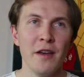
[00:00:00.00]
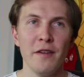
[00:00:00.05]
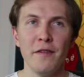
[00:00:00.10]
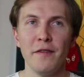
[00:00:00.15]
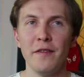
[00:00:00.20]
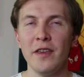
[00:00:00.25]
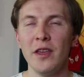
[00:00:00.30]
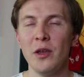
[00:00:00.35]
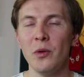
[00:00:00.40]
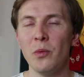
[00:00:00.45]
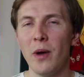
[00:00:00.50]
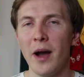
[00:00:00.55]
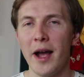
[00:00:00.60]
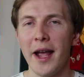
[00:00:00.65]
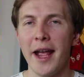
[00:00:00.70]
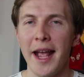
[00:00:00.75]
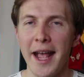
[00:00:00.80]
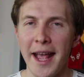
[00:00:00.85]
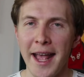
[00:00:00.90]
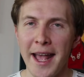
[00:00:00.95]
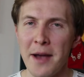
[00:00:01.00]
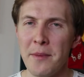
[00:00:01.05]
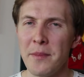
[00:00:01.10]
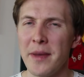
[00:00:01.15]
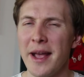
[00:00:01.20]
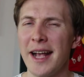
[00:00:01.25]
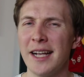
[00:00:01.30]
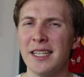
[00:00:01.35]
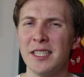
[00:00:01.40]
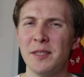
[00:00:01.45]

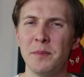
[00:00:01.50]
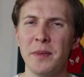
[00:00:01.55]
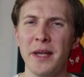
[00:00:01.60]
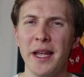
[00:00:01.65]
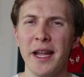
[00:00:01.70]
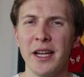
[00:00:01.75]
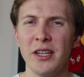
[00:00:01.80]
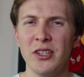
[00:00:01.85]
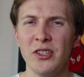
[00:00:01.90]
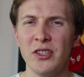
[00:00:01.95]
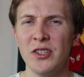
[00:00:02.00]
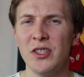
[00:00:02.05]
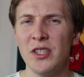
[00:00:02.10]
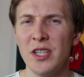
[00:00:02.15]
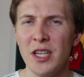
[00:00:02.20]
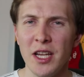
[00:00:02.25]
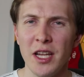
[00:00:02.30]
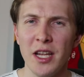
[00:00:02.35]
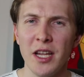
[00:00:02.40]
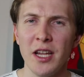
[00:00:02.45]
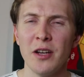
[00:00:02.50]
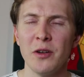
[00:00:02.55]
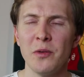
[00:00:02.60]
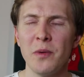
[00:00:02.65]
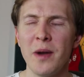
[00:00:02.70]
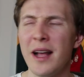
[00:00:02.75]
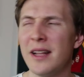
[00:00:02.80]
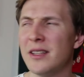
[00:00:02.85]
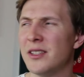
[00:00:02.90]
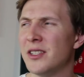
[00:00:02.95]
VYM, SPHD,
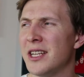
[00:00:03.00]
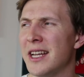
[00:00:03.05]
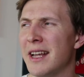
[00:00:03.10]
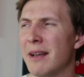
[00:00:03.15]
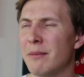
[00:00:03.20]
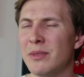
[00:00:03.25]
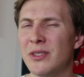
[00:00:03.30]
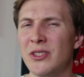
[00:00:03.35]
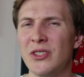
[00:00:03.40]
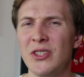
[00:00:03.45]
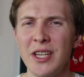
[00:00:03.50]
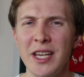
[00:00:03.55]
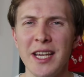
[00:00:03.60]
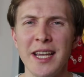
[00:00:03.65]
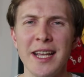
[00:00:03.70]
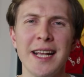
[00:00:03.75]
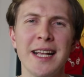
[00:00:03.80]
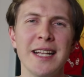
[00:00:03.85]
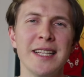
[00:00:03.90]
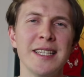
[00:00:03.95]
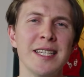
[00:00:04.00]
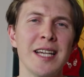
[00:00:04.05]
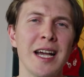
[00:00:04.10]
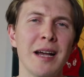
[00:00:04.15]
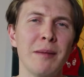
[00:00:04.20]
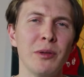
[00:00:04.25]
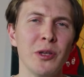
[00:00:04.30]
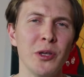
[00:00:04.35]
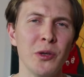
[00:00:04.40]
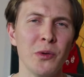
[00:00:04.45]
Run DMC,
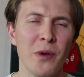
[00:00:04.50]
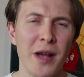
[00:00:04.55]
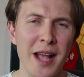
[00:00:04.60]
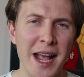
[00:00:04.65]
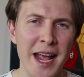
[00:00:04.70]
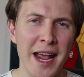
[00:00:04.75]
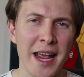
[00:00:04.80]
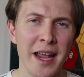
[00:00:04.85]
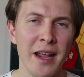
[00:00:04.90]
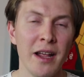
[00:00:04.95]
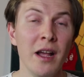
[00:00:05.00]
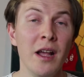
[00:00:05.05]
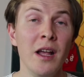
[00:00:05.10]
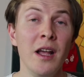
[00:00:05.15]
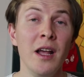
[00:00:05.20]
NWA.